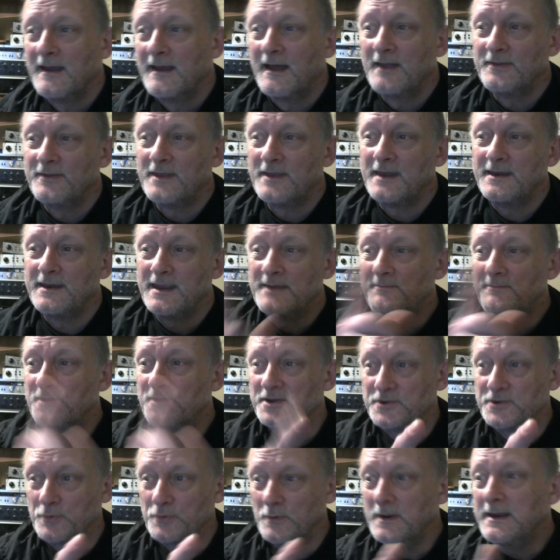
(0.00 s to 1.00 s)
And then in
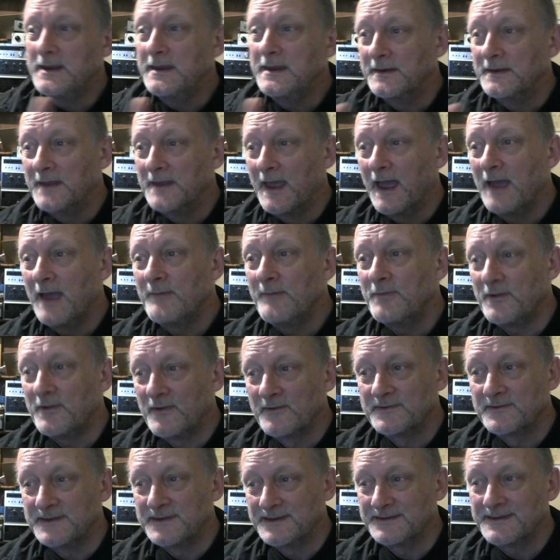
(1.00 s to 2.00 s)
between there,
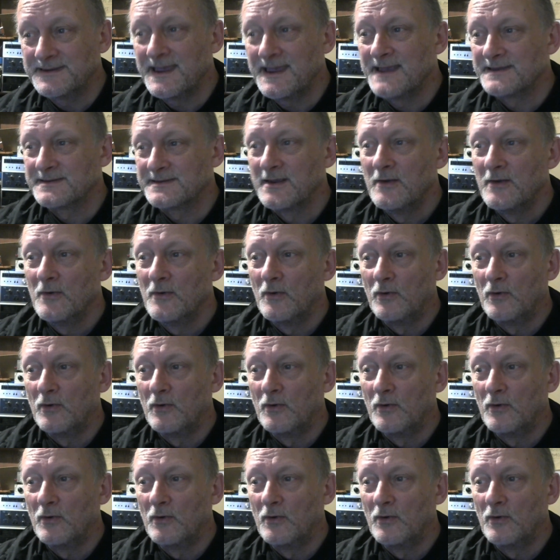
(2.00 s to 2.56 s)
because he says